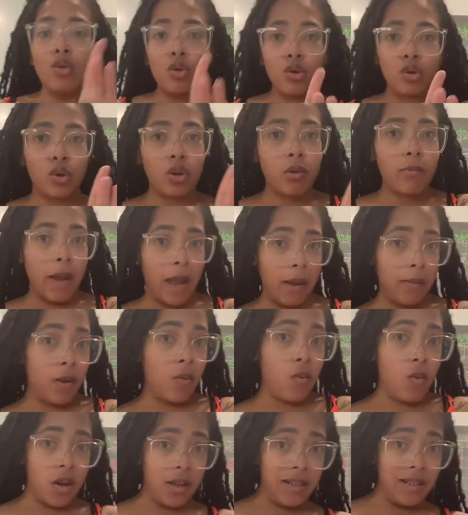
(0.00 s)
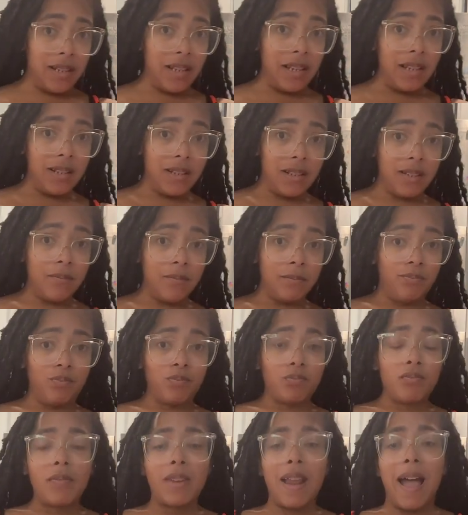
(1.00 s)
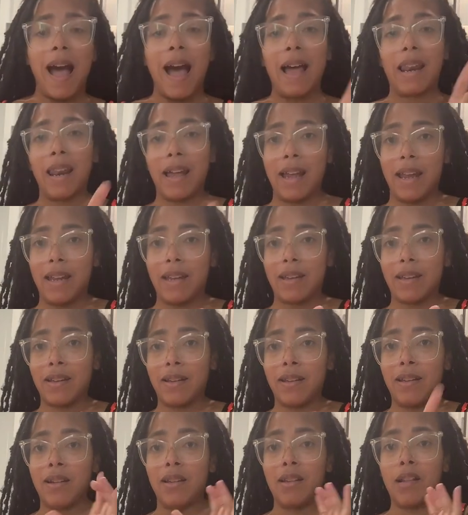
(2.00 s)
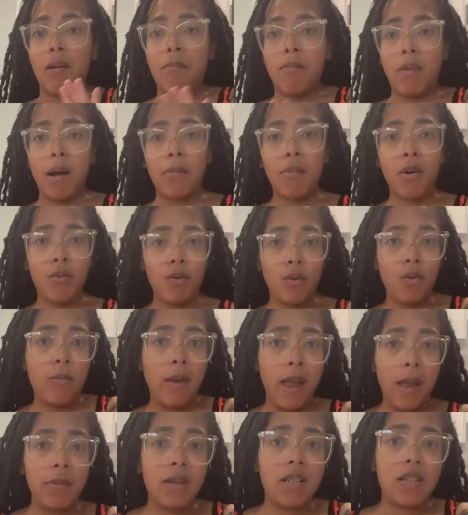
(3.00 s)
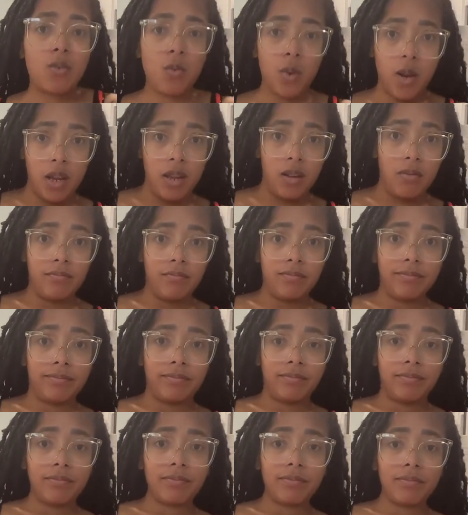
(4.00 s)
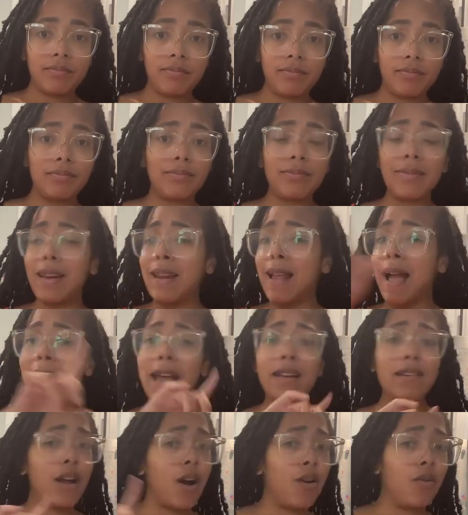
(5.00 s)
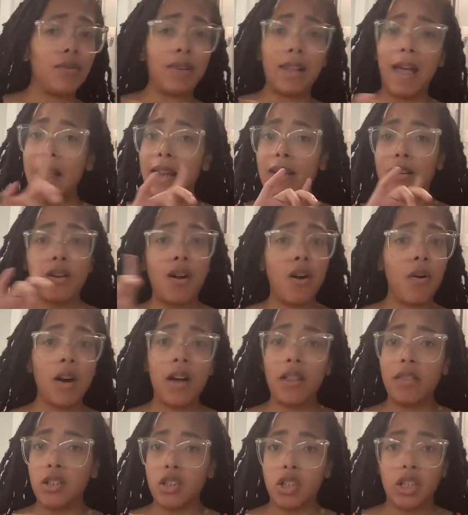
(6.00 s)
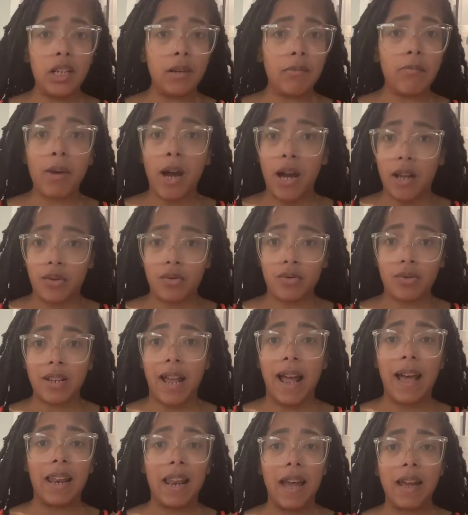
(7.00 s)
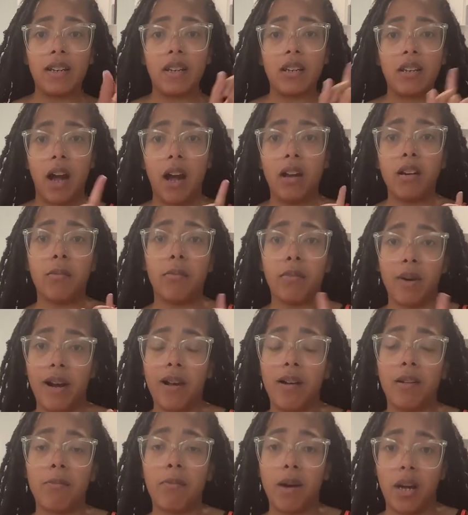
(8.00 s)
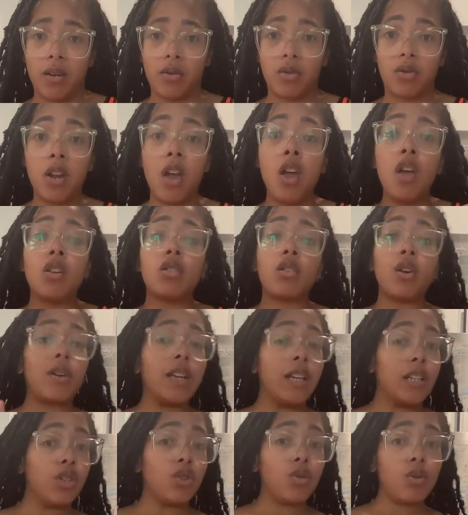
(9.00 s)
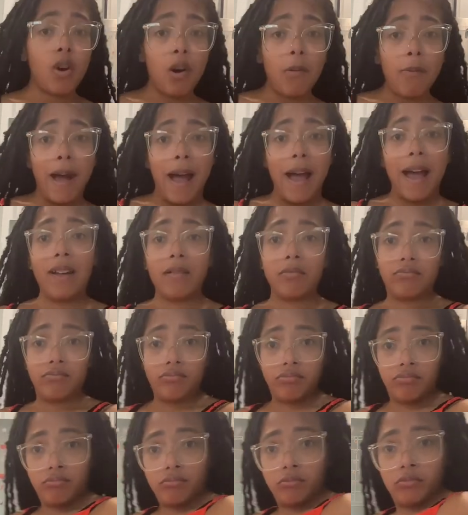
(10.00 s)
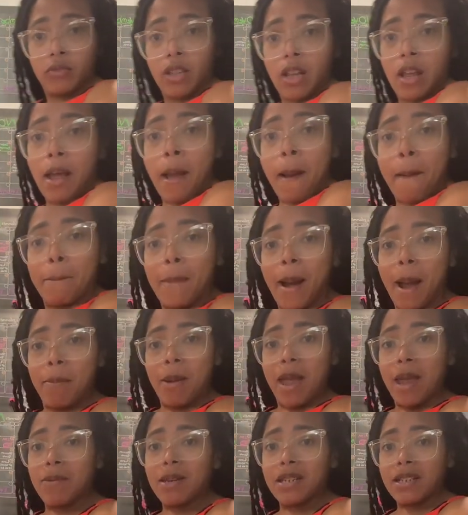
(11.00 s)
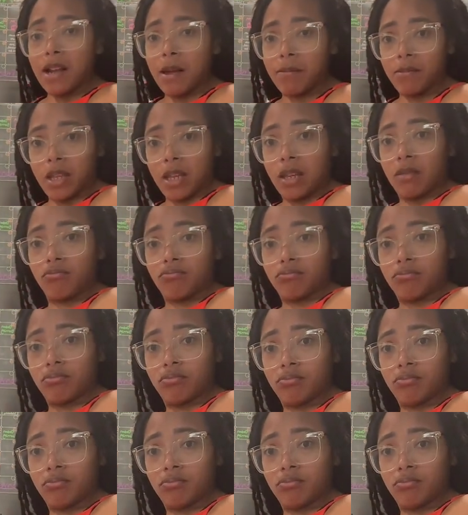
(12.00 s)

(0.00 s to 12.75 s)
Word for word: neutral baby onesies. I like the MamaRoo baby swing. I don't like no other cheap bottles. I like the Dr. Brown bottles. So is you gonna buy my baby something?